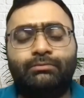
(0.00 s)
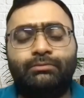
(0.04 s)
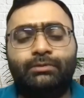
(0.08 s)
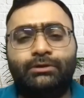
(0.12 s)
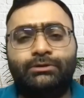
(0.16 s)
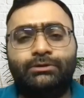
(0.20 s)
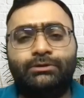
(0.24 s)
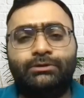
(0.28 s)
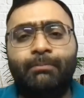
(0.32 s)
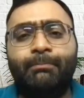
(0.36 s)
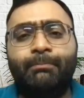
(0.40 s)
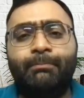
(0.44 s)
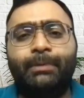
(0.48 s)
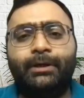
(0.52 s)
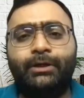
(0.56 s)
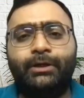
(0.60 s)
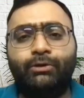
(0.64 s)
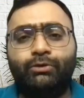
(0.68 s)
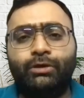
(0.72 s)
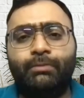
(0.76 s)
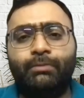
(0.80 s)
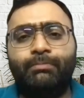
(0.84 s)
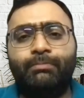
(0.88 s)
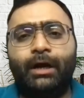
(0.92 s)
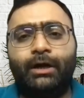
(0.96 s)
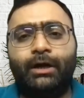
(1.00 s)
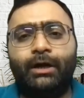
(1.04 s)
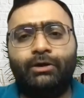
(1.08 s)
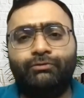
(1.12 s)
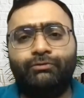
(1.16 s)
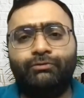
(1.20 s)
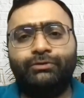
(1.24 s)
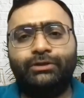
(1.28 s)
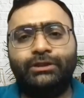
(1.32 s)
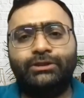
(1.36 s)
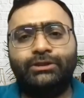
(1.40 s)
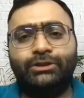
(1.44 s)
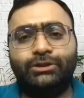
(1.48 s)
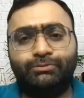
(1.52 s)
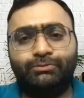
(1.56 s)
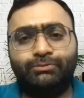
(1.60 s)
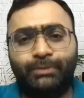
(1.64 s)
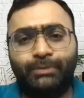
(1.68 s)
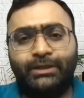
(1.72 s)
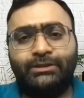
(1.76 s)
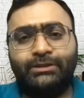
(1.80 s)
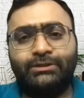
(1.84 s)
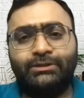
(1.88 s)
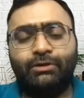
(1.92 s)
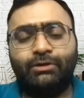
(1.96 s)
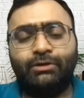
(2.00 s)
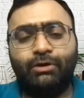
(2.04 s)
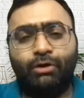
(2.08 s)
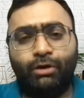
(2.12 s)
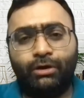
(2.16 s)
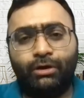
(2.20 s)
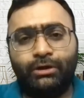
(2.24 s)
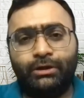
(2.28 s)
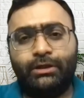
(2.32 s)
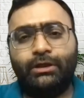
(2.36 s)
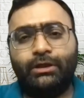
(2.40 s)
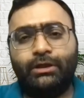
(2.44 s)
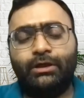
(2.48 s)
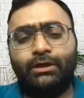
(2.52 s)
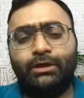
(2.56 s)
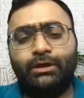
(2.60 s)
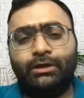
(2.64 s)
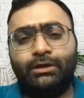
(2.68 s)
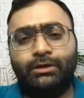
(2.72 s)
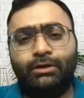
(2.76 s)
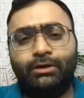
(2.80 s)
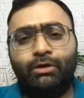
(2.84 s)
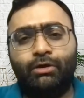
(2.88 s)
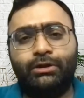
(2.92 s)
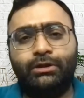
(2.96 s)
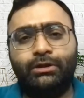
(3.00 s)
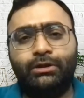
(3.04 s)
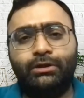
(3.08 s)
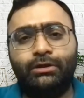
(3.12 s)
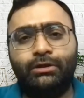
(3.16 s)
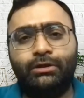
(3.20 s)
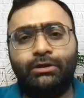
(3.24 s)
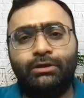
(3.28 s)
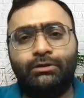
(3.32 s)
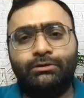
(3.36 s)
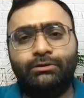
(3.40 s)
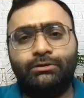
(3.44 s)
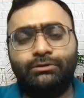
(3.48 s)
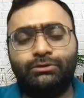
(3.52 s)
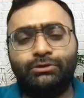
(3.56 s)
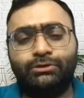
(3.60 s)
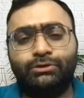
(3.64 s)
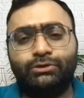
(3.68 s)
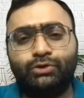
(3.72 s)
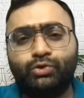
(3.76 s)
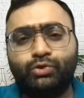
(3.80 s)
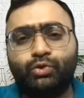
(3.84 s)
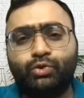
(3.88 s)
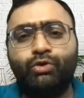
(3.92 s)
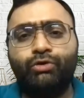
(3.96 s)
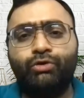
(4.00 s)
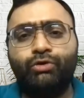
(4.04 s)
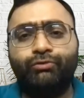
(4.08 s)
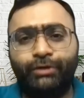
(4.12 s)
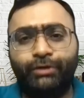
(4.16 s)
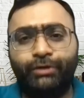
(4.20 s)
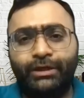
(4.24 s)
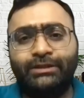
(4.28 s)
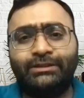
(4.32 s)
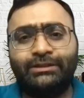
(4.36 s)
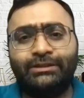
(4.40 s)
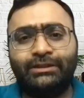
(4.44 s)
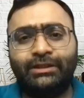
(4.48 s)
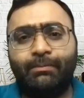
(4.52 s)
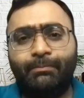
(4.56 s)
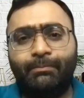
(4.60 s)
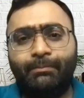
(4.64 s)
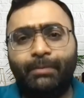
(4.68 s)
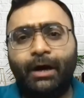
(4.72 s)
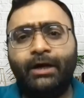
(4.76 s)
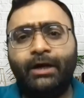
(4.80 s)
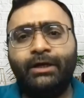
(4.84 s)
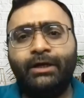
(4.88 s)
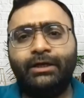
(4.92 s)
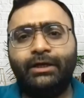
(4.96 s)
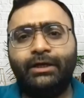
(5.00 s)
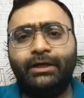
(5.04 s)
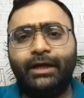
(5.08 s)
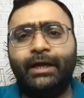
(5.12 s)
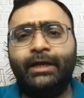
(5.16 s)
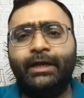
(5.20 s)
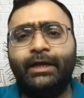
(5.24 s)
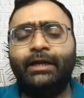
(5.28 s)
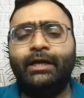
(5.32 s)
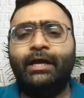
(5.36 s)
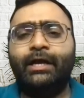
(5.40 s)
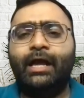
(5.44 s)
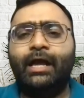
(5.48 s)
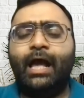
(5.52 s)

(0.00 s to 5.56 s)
some particular part of these spends on the school fees part, right?